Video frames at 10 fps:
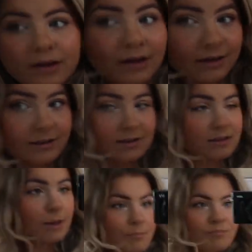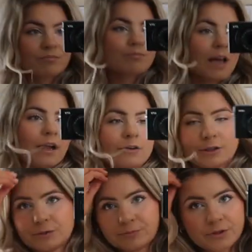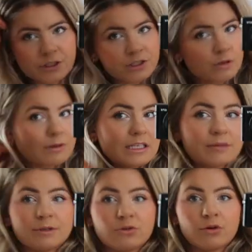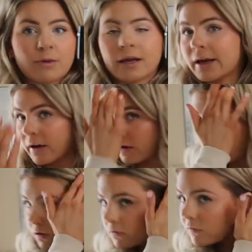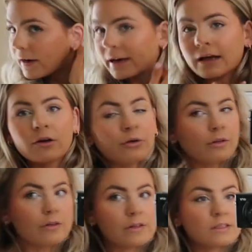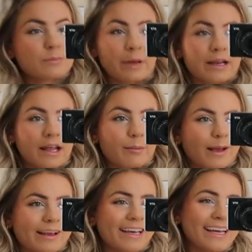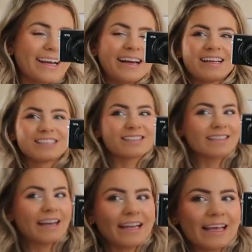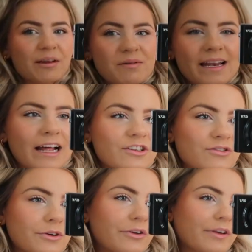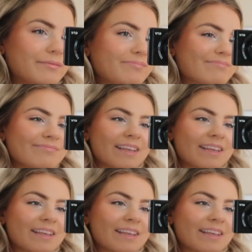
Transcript: because I don't know. There's no need to be doing my hair right now in this pandemic. Just letting it be natural and